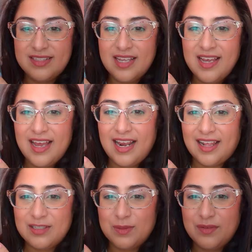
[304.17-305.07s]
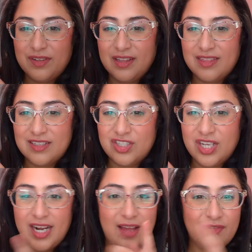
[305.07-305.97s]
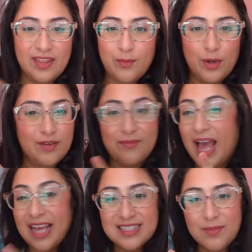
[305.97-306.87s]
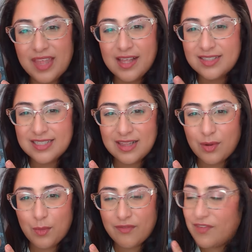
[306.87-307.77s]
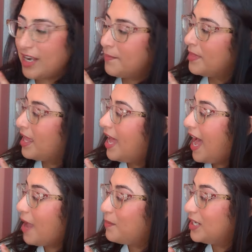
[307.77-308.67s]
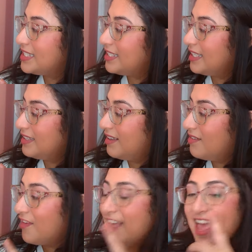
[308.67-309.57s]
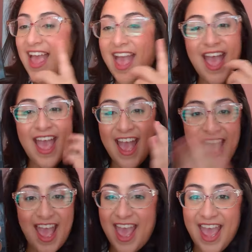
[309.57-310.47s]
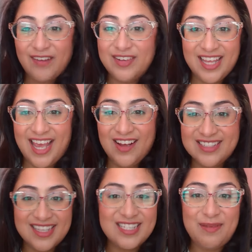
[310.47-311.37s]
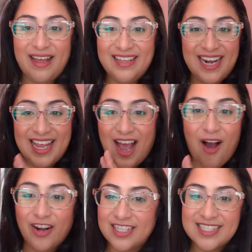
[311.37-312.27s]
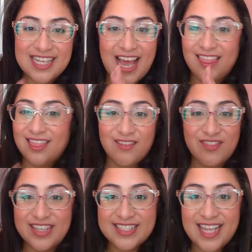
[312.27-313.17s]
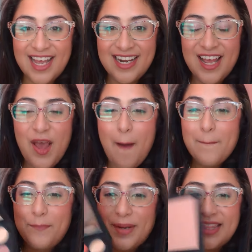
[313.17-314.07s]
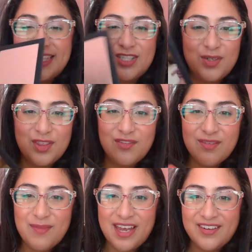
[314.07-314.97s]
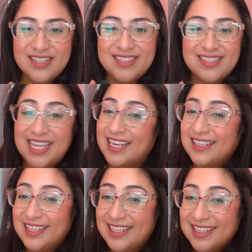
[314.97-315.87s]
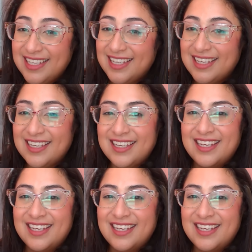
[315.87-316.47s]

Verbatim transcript: this, like specifically this shade. I feel like we could have had something else that's a little more fun. I personally love everything else in this palette. Like, honestly, I love this side, but the truth of the matter is technically